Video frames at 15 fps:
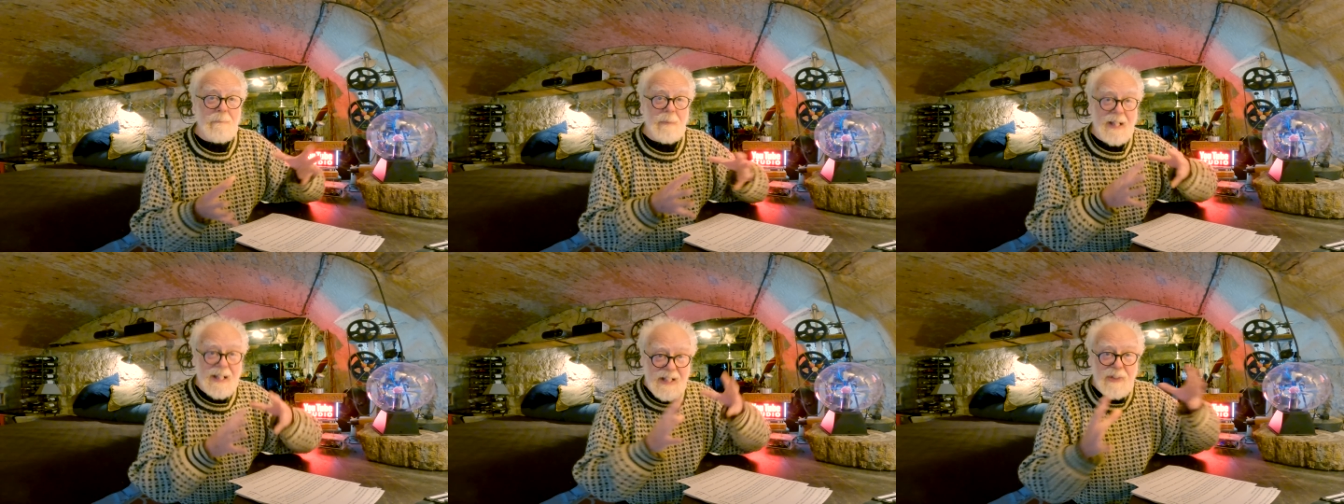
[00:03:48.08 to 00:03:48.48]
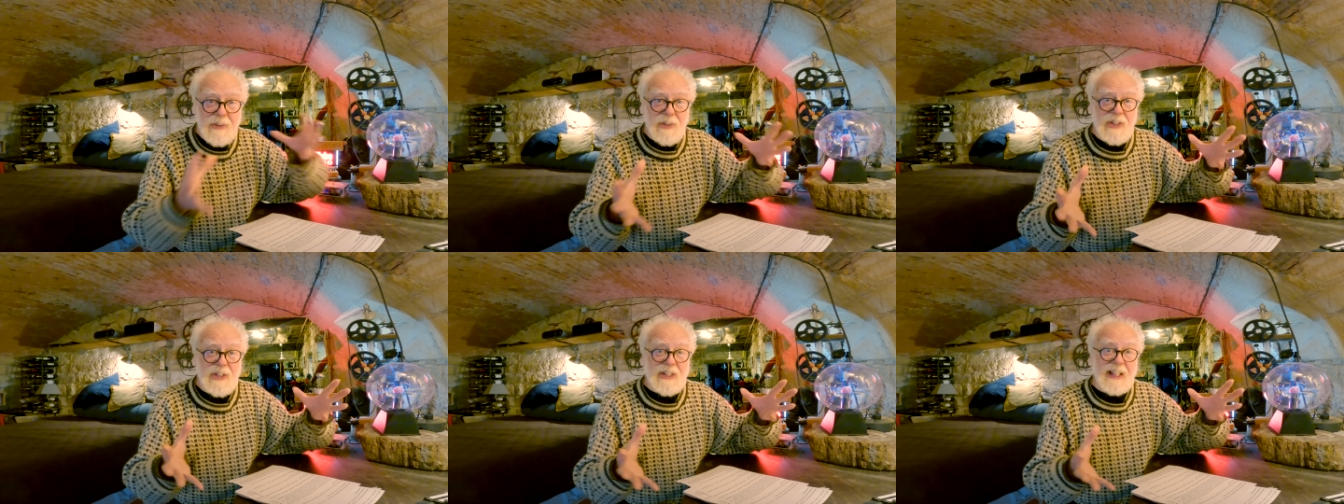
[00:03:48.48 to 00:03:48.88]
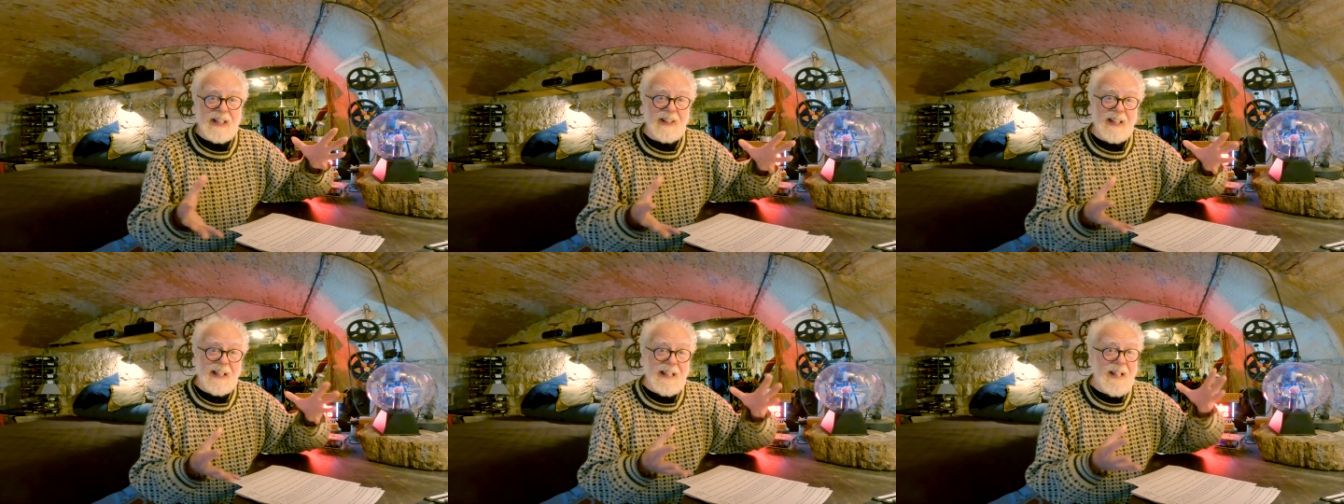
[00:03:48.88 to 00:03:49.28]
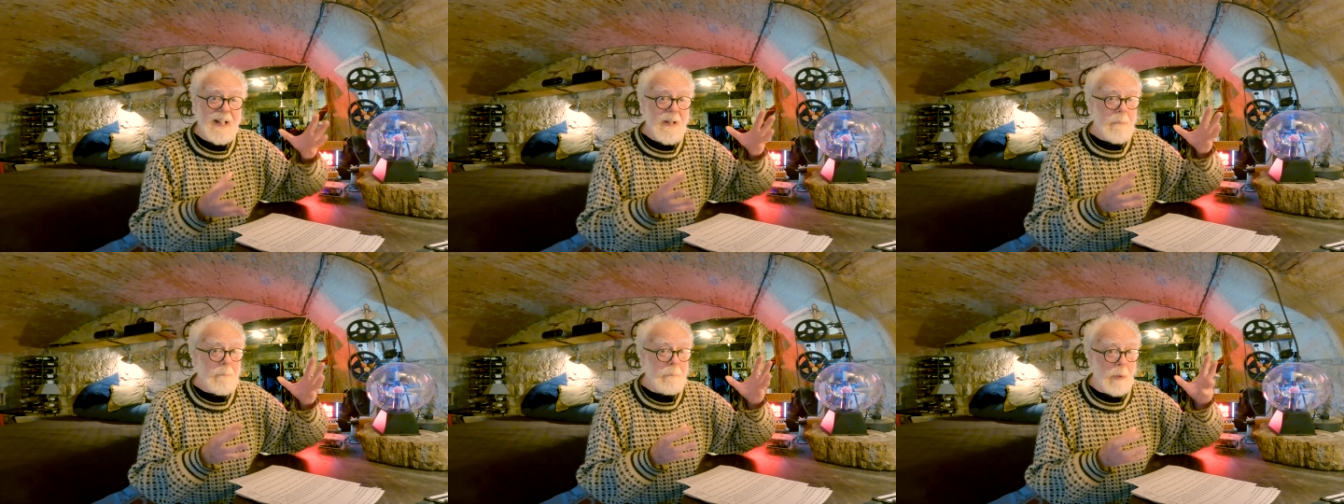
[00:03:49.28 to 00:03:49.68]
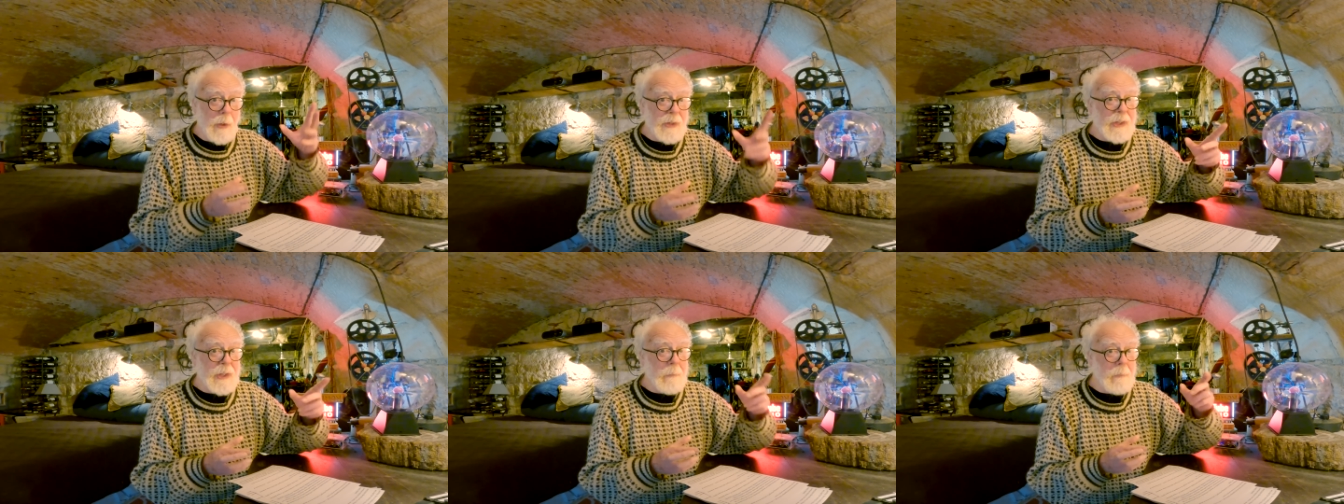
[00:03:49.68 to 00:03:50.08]
But interestingly,
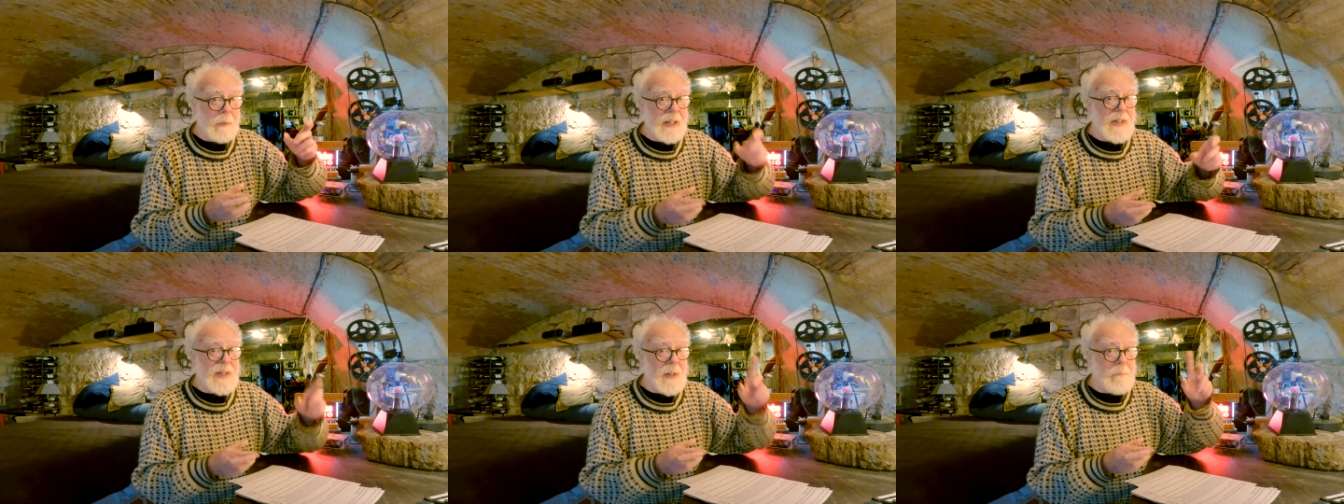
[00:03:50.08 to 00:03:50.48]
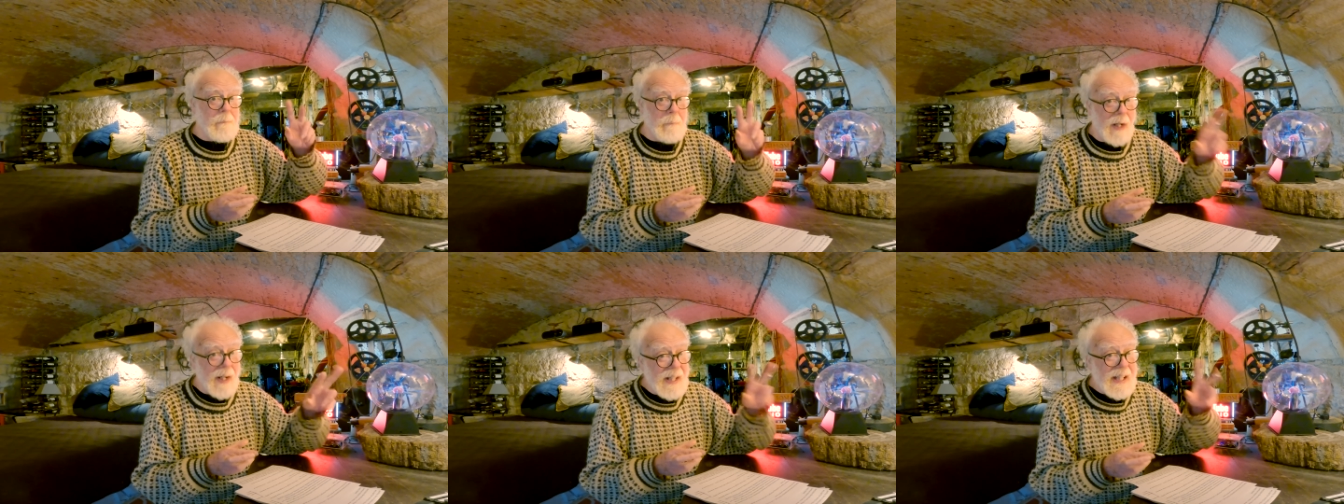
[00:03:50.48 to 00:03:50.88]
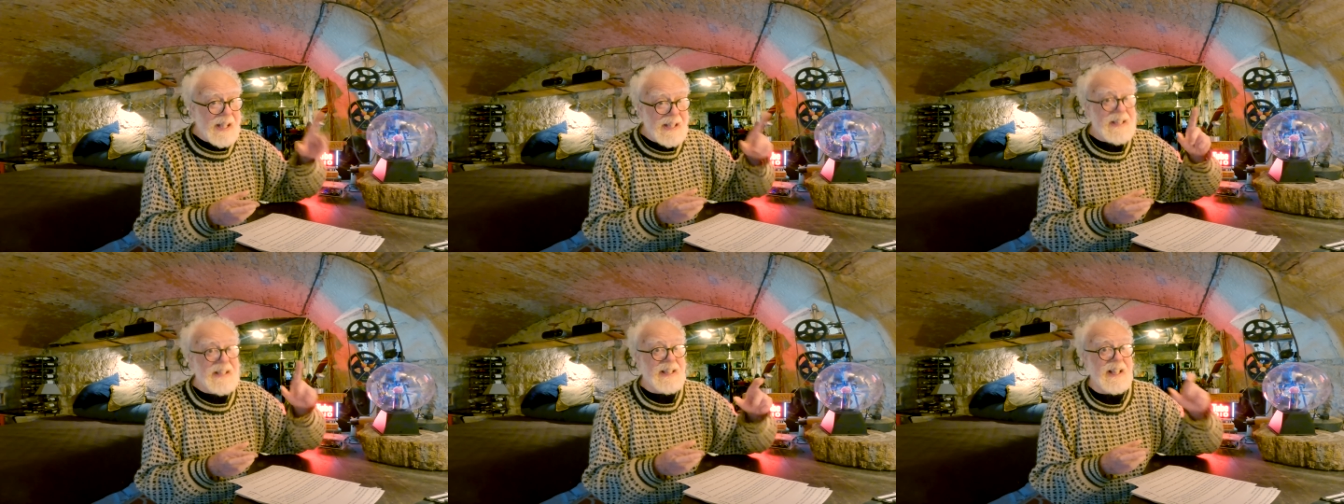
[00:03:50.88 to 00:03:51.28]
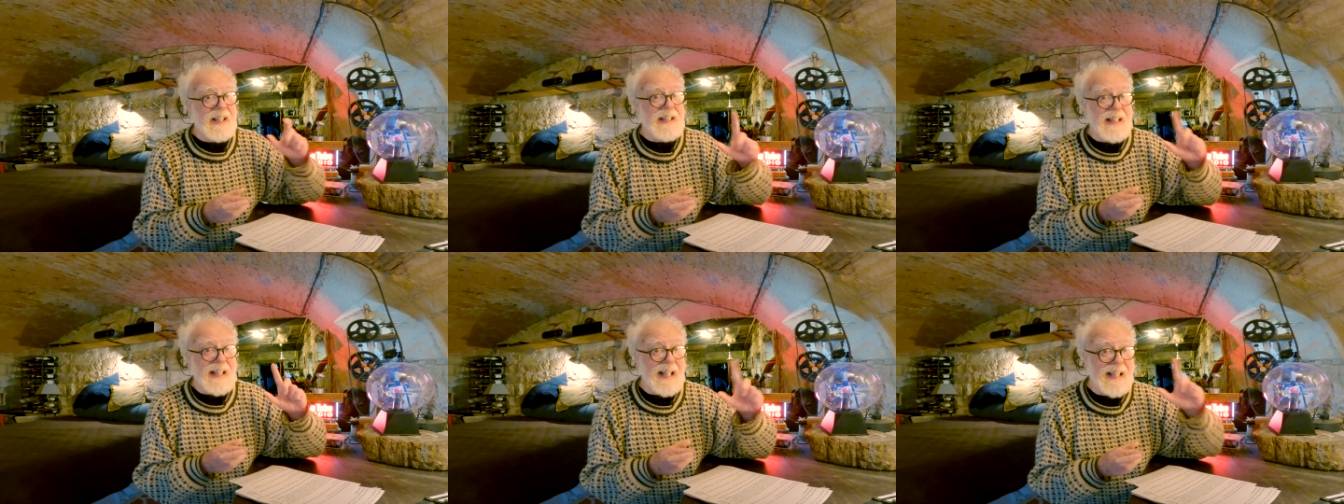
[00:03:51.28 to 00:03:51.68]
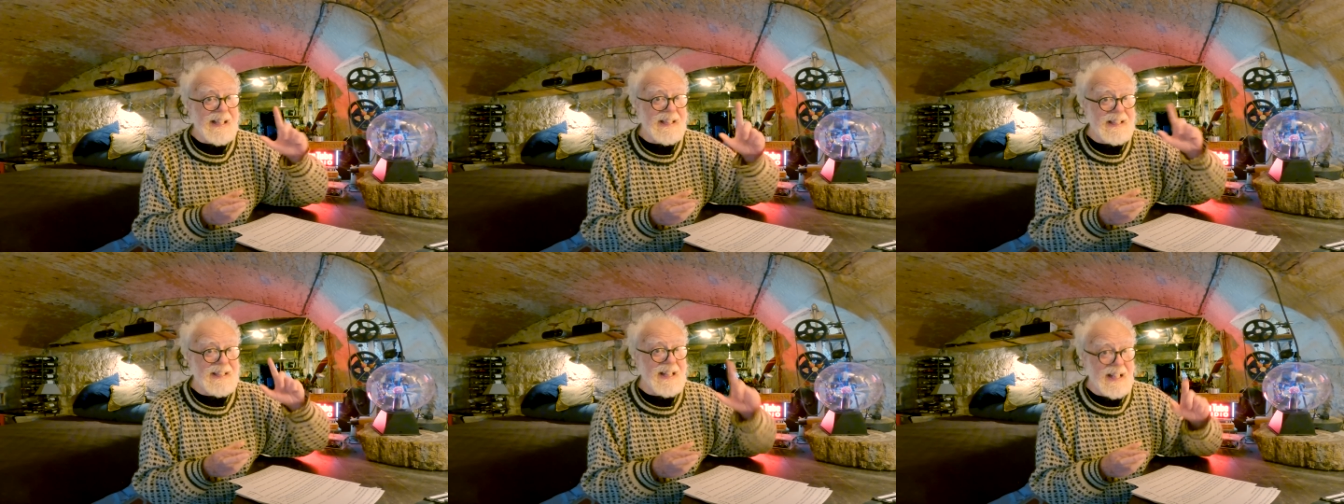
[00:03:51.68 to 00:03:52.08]
possibly the Mayans and the
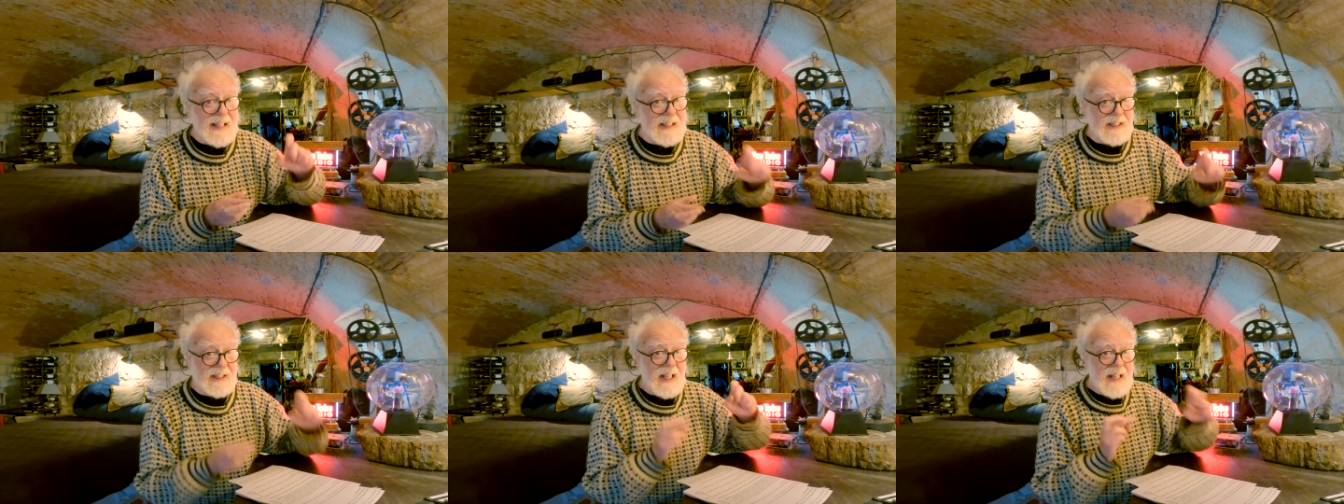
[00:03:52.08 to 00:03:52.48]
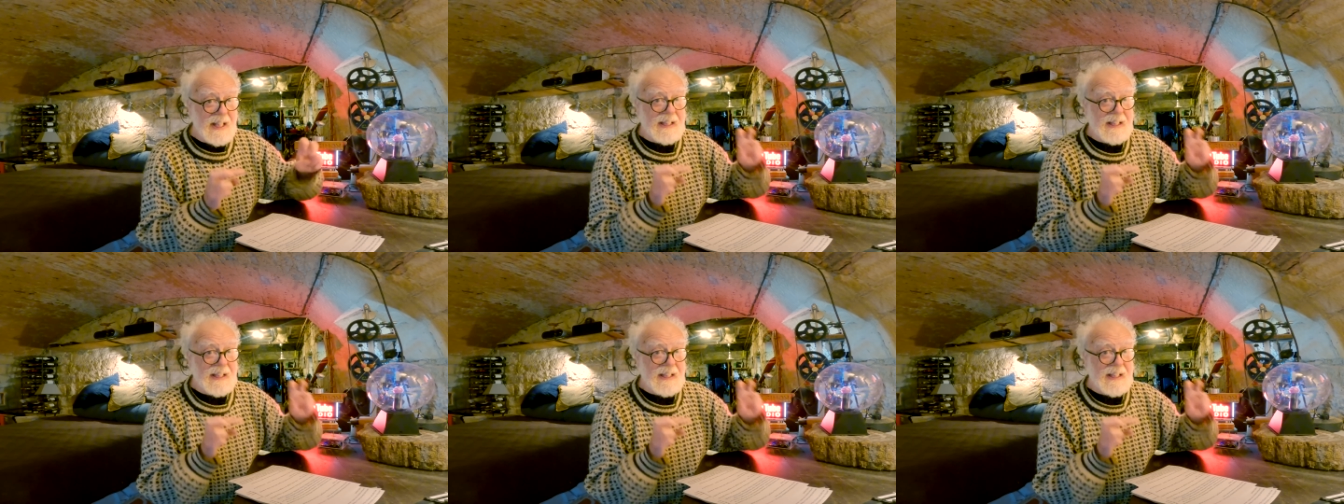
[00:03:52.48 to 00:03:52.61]
Aztecs